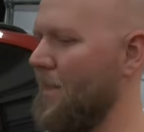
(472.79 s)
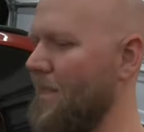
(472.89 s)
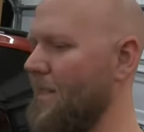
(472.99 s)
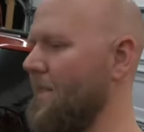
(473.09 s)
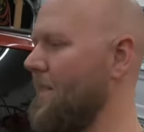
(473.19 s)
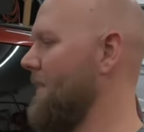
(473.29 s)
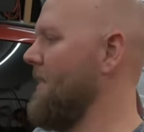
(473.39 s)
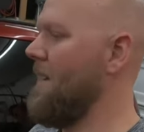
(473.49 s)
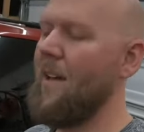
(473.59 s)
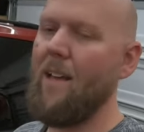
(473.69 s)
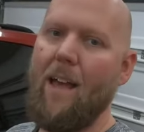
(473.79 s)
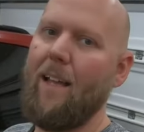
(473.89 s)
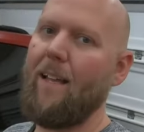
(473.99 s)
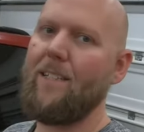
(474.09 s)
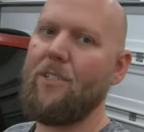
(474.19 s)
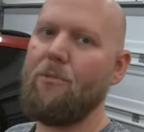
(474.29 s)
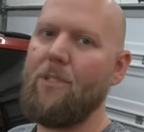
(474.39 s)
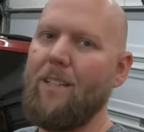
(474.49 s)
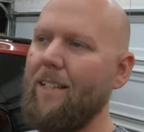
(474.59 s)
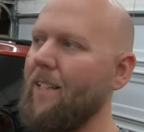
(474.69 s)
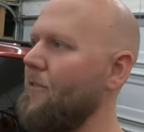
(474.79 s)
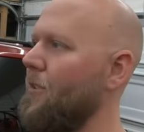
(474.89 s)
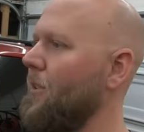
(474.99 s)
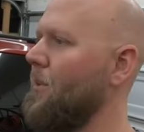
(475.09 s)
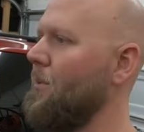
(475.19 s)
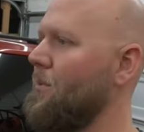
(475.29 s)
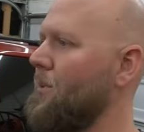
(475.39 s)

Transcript: but uh, I guess you really never know.